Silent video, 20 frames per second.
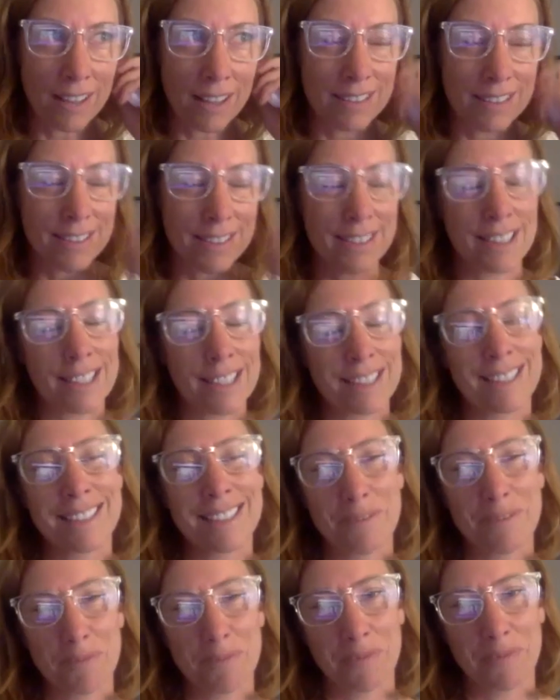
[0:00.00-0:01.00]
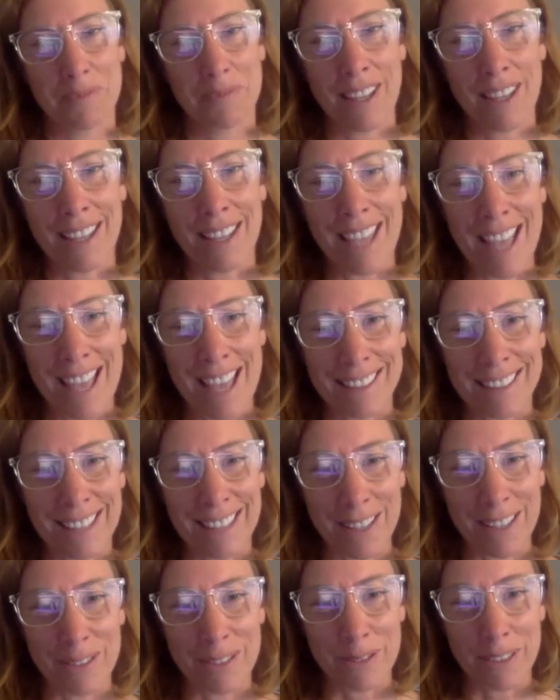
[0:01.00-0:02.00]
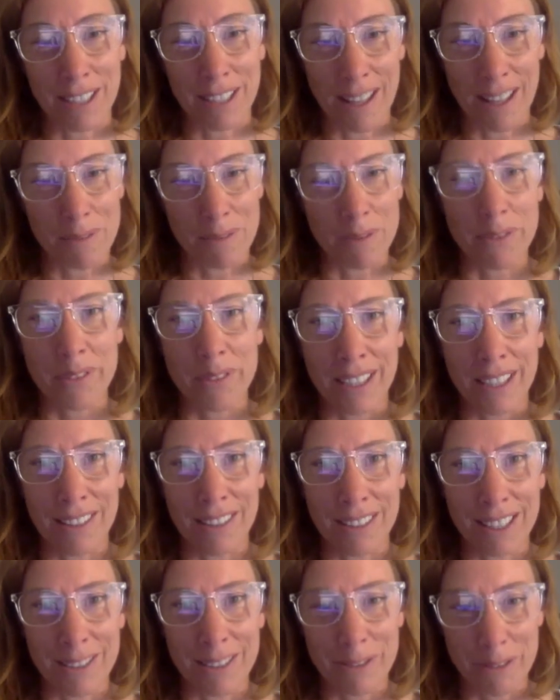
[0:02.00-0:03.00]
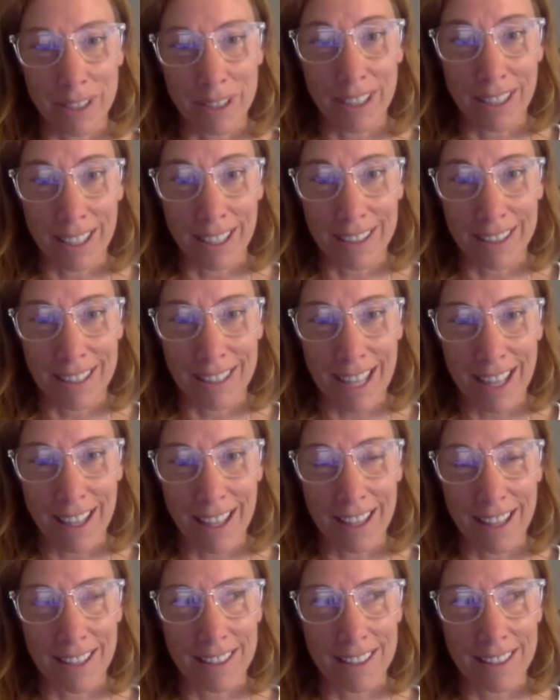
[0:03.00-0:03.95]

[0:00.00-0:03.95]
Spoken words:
it's just, again, like I'm feeling the